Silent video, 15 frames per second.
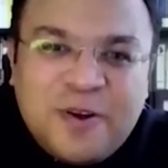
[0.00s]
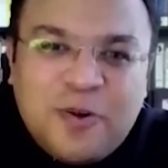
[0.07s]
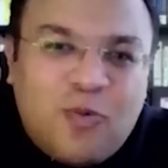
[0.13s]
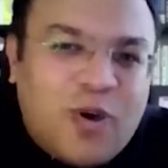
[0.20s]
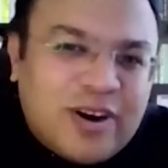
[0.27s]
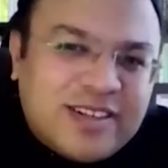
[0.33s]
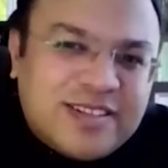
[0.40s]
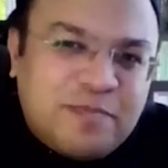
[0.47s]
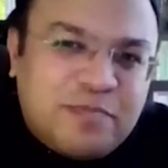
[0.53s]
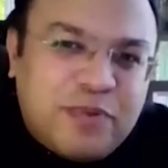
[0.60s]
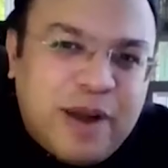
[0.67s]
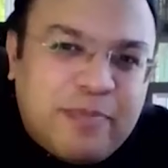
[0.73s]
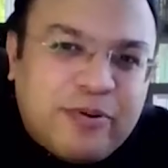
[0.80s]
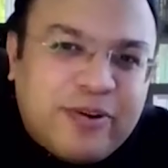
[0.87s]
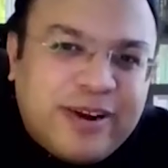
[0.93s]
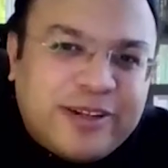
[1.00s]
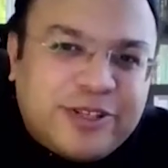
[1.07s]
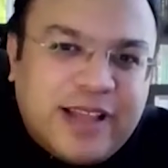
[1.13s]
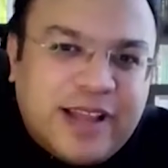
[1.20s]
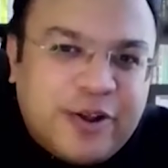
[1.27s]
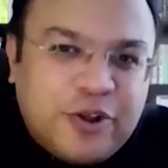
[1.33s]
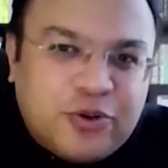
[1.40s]
what is the preparation
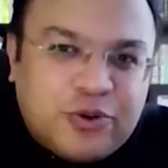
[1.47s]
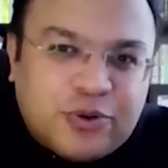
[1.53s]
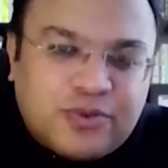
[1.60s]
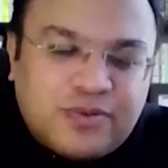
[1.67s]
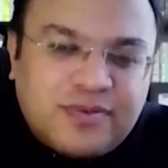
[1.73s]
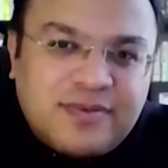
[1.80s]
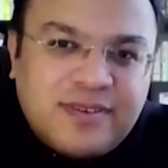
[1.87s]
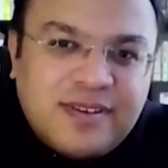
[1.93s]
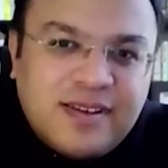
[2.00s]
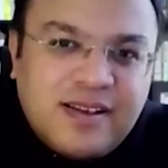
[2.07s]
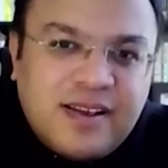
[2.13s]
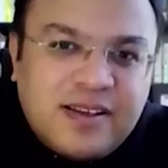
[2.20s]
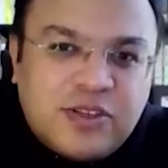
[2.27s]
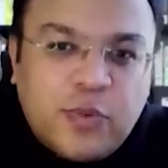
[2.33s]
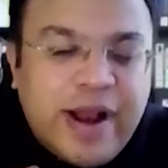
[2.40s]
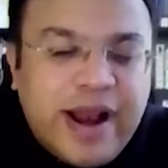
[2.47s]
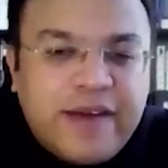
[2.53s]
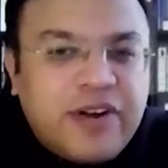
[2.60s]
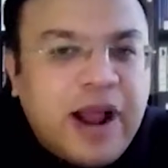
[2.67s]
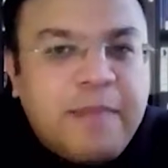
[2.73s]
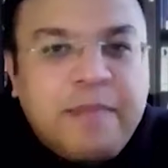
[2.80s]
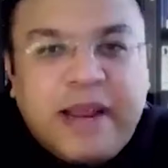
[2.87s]
that you do? So
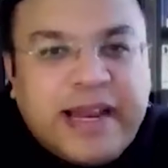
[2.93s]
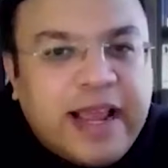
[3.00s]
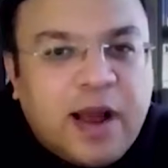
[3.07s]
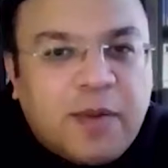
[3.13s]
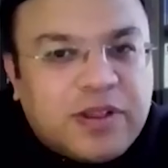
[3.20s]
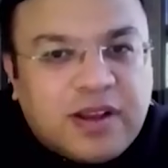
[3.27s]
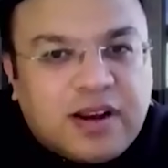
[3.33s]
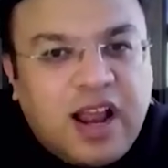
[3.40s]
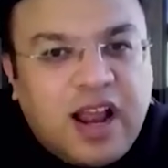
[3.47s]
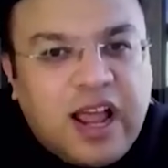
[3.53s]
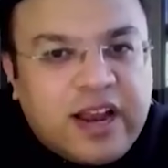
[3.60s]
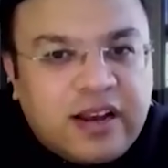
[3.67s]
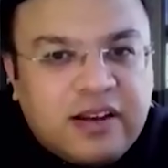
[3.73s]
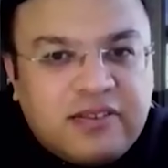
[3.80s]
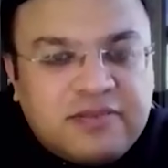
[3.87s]
whenever I'm meeting up with a client,